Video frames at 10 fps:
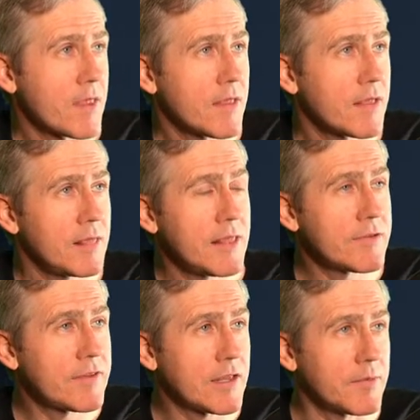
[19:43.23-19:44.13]

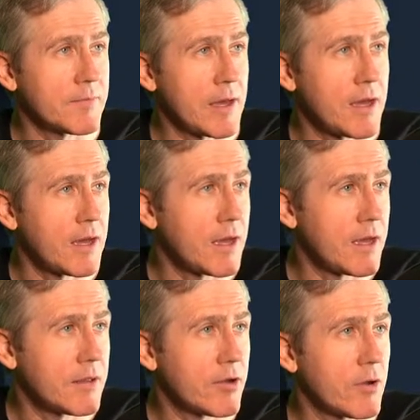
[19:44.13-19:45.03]
Let's take it up.
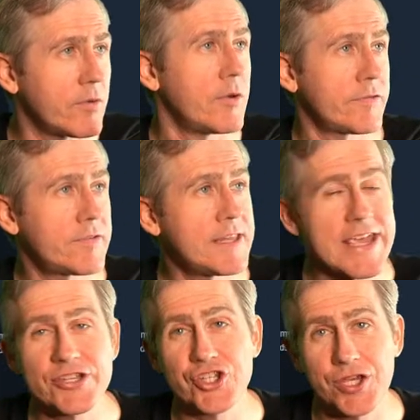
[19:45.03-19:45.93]
It's
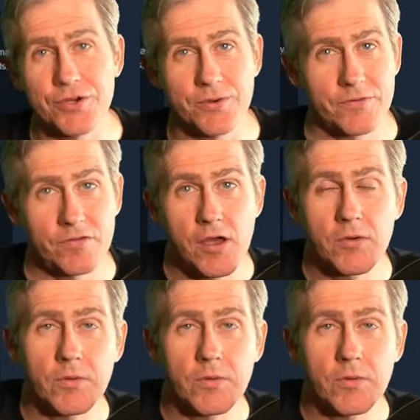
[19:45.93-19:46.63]
THQ. So